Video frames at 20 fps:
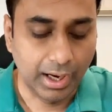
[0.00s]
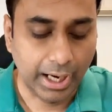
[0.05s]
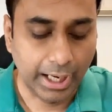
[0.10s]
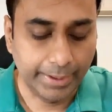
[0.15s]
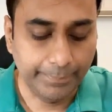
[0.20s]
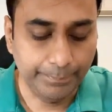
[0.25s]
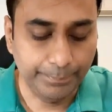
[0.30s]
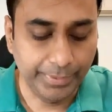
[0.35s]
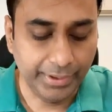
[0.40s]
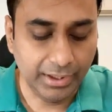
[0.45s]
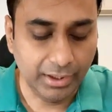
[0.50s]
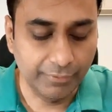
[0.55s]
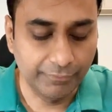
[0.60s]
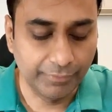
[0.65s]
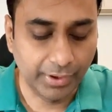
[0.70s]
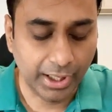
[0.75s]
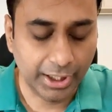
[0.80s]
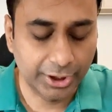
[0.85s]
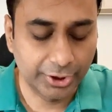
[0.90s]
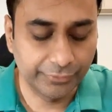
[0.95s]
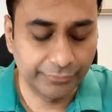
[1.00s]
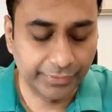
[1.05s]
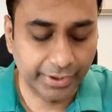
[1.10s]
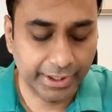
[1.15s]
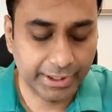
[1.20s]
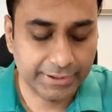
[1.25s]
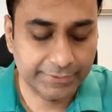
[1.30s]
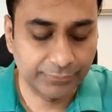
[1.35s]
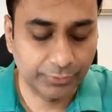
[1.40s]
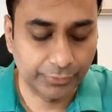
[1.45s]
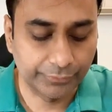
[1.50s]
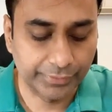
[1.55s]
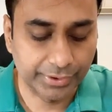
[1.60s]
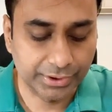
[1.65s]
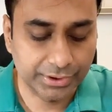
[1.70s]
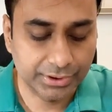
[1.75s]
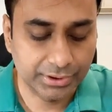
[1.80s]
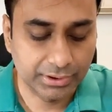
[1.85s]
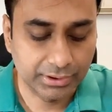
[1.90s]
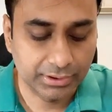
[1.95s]
I pick a value of x for
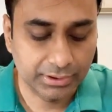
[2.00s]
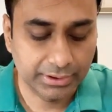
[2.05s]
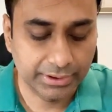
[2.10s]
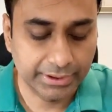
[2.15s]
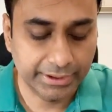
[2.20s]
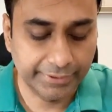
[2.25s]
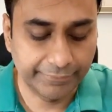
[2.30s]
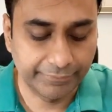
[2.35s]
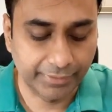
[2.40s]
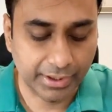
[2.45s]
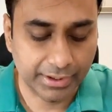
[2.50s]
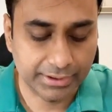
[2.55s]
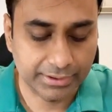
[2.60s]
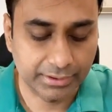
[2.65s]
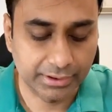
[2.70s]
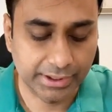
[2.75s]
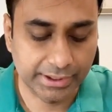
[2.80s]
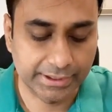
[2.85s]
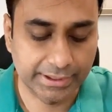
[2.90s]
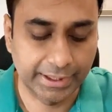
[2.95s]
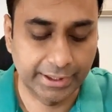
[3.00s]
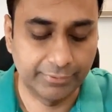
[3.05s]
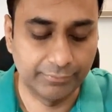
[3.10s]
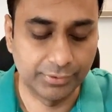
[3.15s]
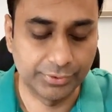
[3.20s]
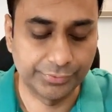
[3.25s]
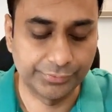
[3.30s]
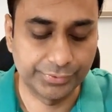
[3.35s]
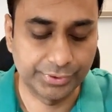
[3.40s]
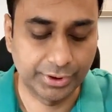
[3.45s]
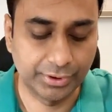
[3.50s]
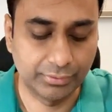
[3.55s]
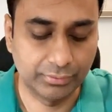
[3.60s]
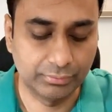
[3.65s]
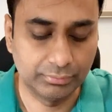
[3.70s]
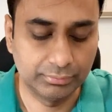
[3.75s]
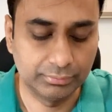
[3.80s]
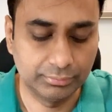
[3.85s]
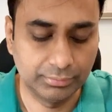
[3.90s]
which the divisor is equal to 0.